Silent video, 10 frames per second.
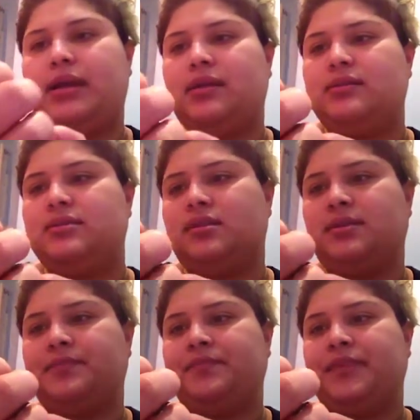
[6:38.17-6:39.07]
I don't know why
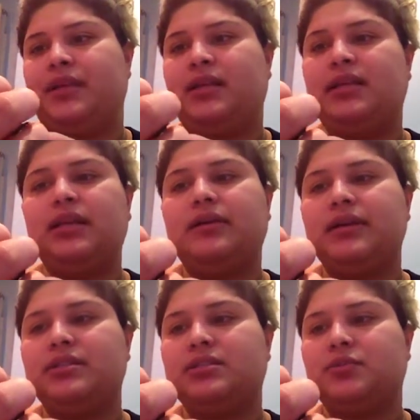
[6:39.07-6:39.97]
not. It's a
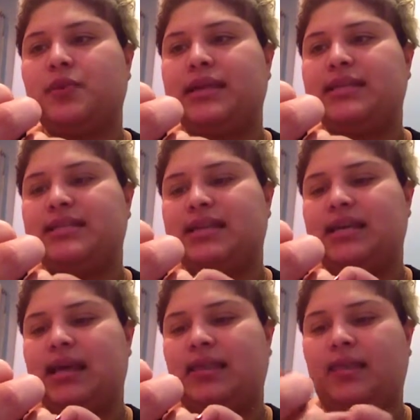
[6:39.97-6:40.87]
clearing
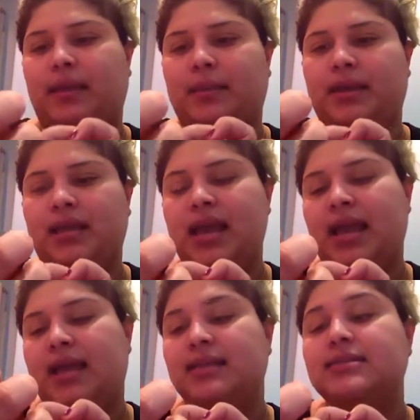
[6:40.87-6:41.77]
sweet tea and
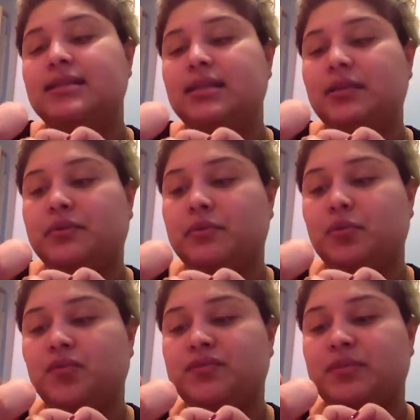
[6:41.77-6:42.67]
lemon.
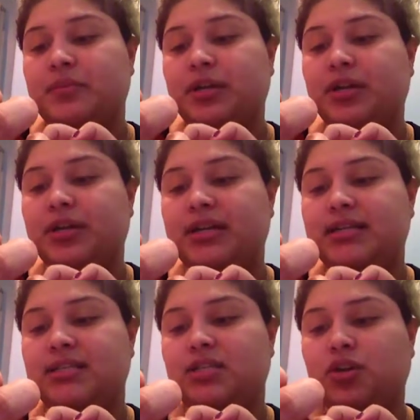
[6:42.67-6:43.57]
Instantly removes
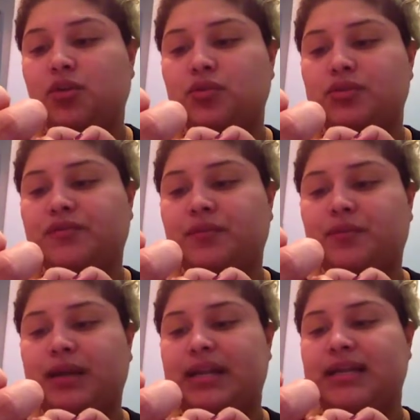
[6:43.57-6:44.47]
impurities,
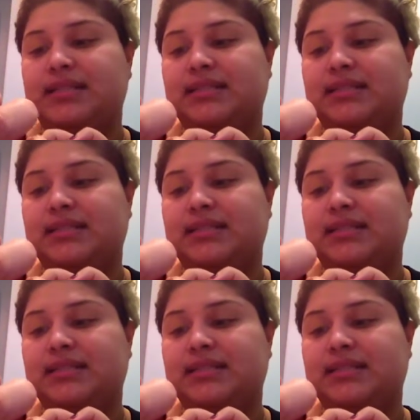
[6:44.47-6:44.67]
tones for